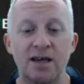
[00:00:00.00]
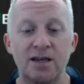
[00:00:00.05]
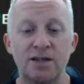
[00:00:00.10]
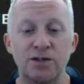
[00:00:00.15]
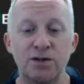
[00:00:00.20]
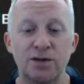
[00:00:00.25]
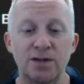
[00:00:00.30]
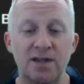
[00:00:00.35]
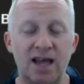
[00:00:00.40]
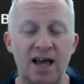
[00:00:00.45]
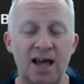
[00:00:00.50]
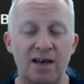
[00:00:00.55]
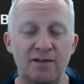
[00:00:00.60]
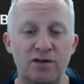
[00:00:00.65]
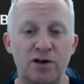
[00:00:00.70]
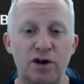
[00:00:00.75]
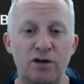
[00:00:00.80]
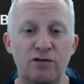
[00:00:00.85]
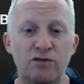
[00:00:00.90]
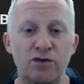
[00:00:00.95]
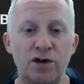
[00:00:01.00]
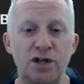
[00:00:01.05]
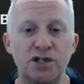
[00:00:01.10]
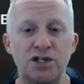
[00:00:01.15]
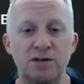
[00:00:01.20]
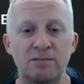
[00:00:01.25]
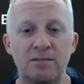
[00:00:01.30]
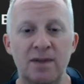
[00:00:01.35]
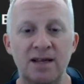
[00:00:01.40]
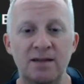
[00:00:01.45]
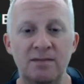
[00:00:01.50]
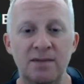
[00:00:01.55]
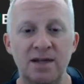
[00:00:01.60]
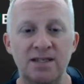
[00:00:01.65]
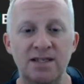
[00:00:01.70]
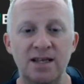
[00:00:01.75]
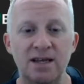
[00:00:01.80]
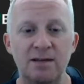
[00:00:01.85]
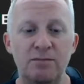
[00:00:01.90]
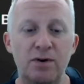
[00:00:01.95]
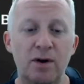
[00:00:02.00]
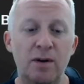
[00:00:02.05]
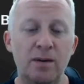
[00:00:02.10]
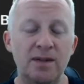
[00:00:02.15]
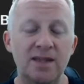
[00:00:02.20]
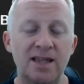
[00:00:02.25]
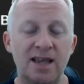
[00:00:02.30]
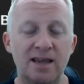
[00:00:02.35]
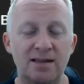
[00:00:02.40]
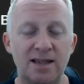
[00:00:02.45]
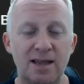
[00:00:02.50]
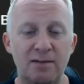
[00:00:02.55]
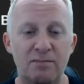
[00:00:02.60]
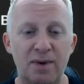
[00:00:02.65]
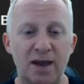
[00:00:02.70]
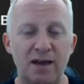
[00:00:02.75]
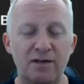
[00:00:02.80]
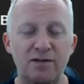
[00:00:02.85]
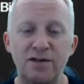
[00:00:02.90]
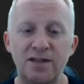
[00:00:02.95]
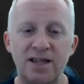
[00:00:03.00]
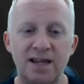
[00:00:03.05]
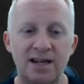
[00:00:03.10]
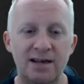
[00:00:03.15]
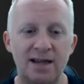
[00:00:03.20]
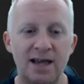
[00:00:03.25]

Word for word: So they have coverage in many media, probably they, they pay for that,